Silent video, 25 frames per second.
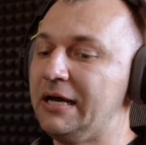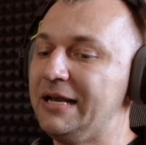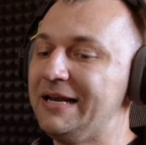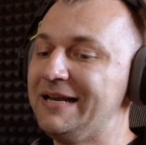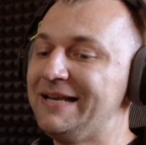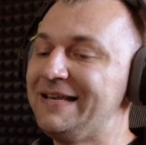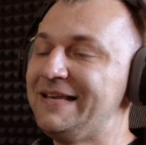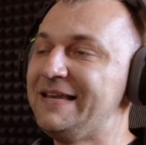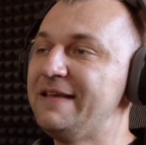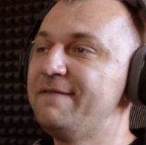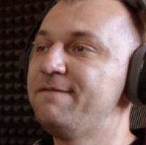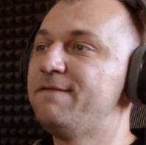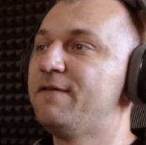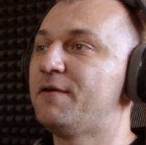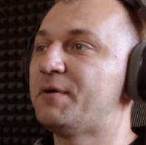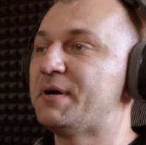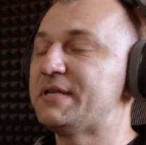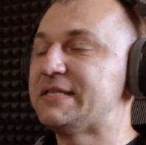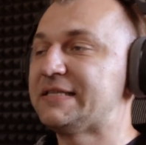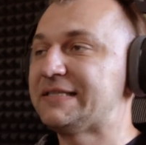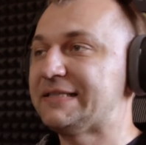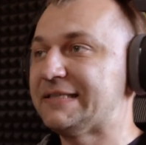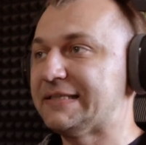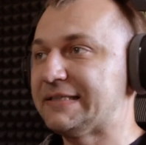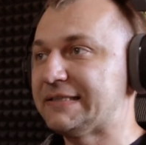
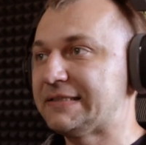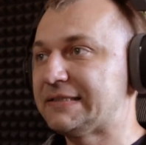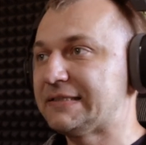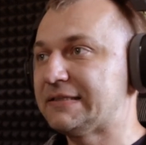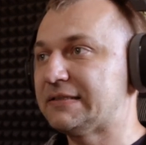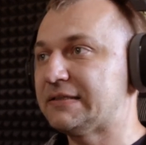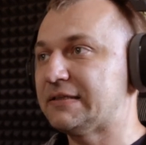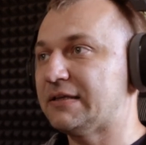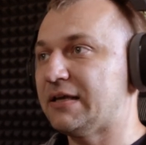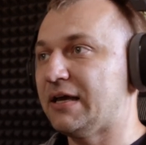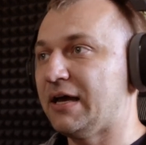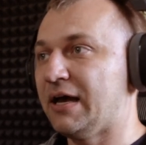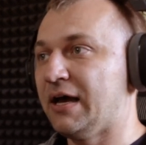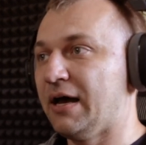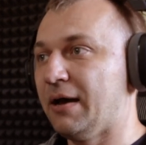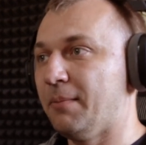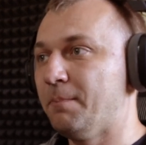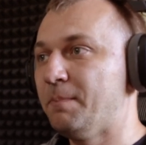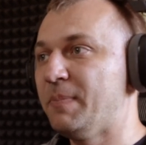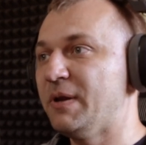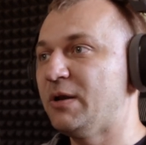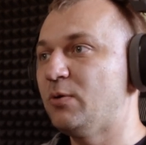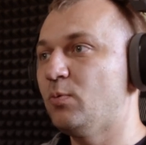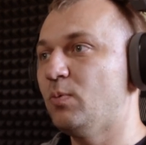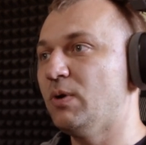differences
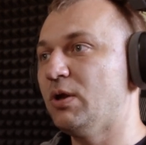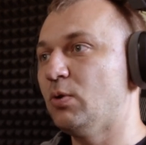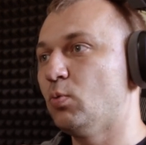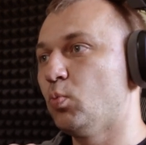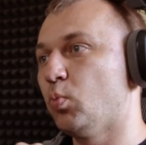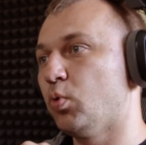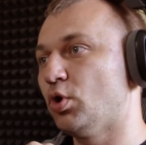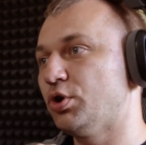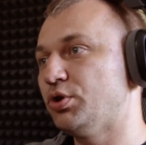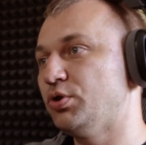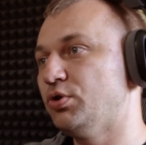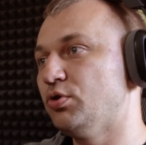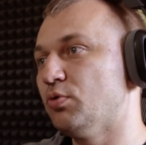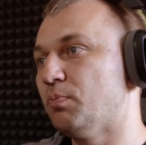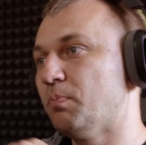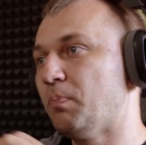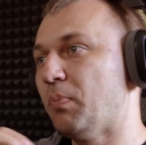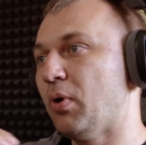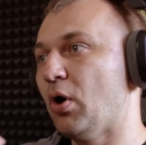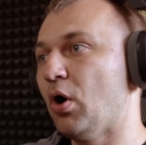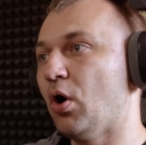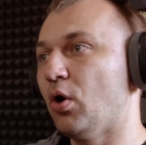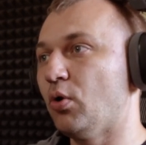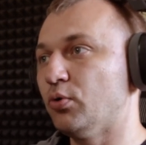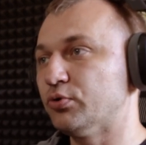between what you
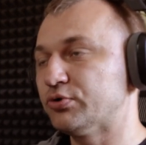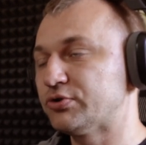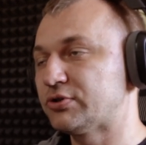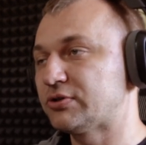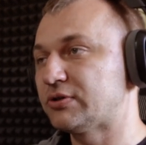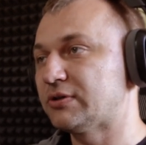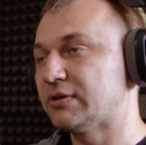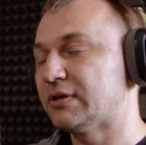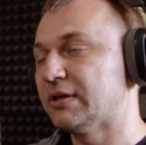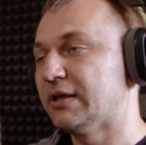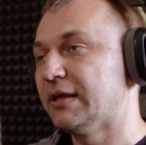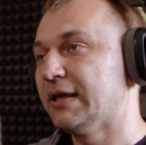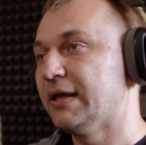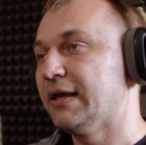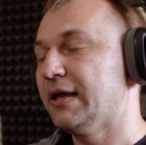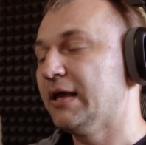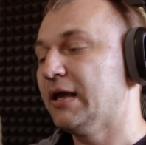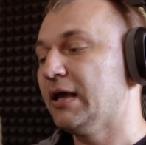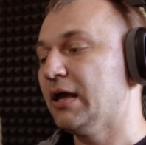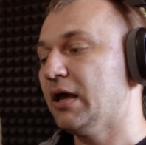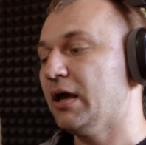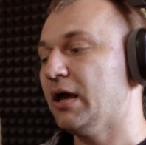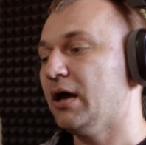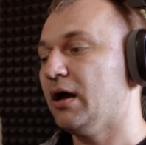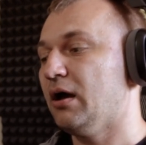post.
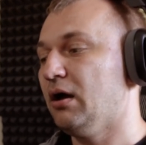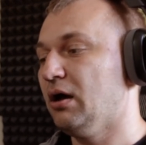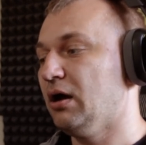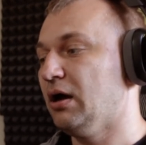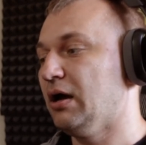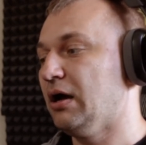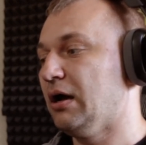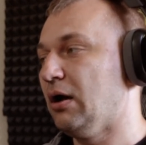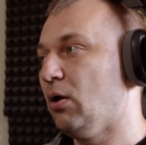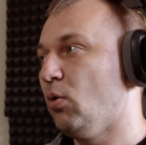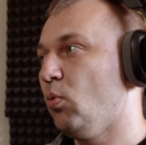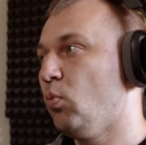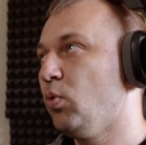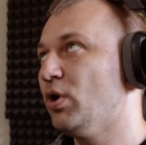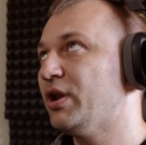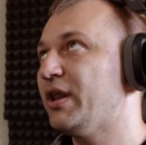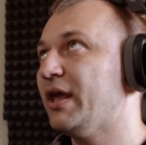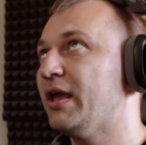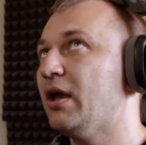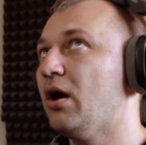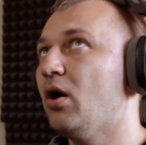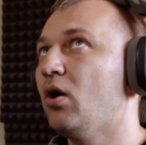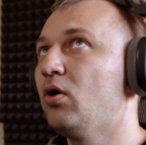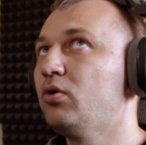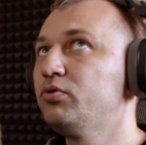What I
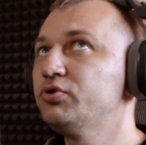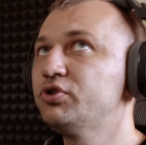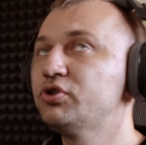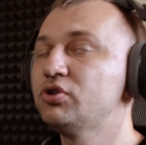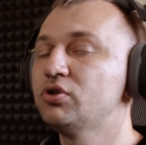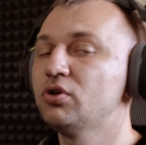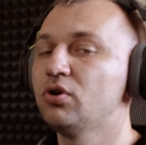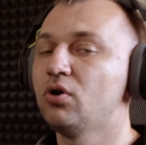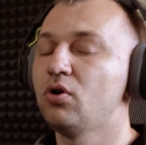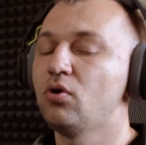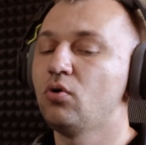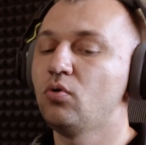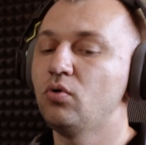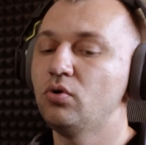also